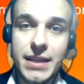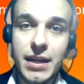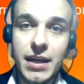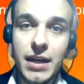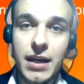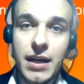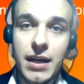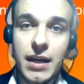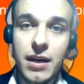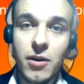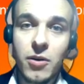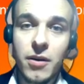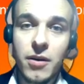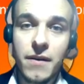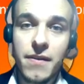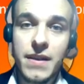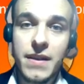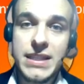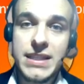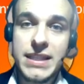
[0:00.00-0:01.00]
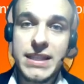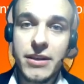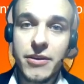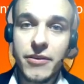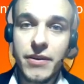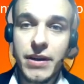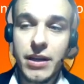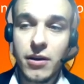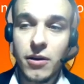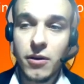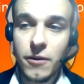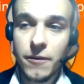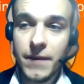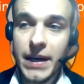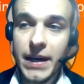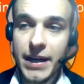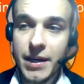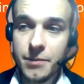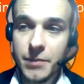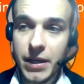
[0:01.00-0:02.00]
on the theory of
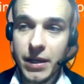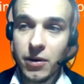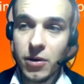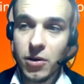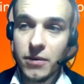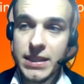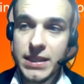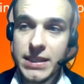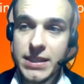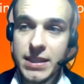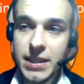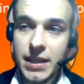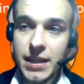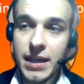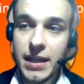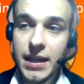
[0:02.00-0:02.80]
Harry Markowitz.